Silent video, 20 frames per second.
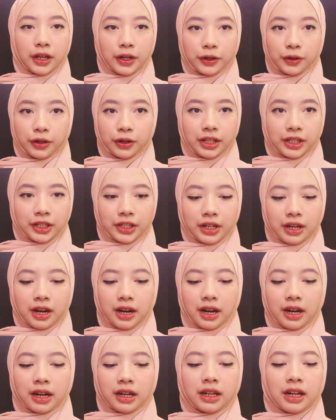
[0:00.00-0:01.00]

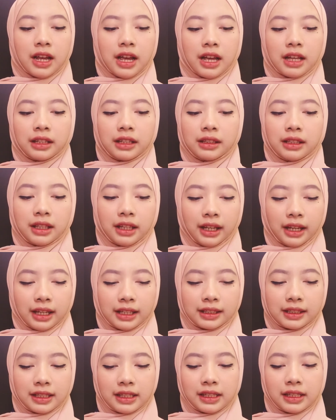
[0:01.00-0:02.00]
Indonesian
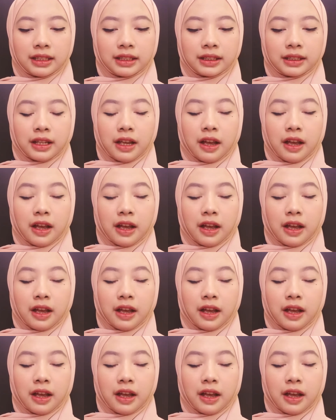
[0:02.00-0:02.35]
delicacies,